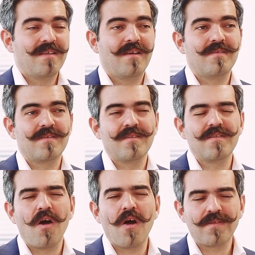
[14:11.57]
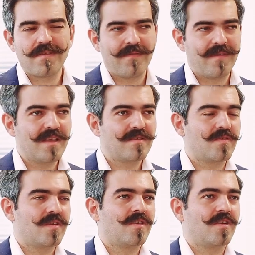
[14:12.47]
Now, there's lots of
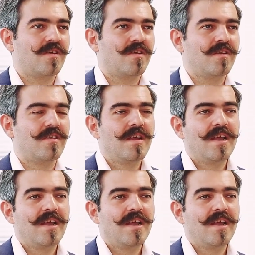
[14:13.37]
literature